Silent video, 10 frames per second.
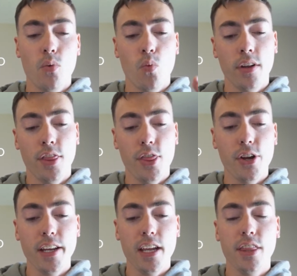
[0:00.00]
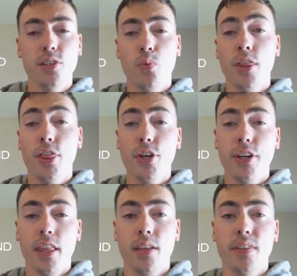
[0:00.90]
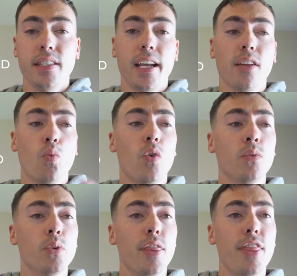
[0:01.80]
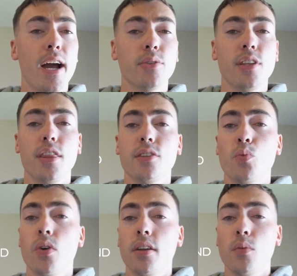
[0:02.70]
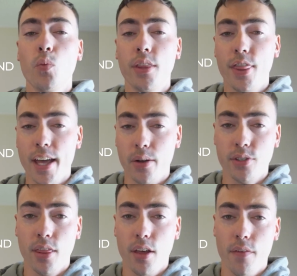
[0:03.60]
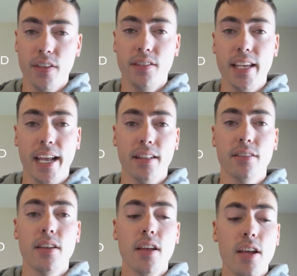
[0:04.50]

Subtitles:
1/30th is 1/30th of a second. 1/1000th is 1/1000th of a second.